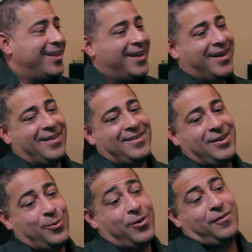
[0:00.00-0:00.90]

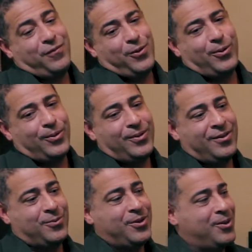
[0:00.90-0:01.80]
And you want fuel
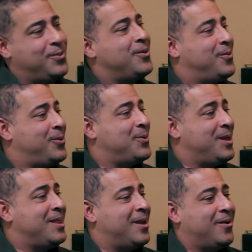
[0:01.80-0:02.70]
is what you
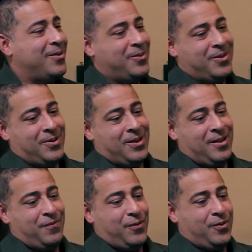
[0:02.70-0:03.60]
need there. You
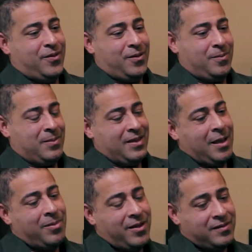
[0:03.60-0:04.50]
need fuel to
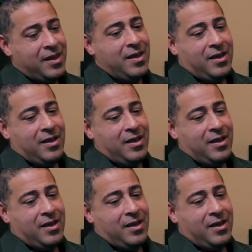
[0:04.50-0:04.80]
metabolize.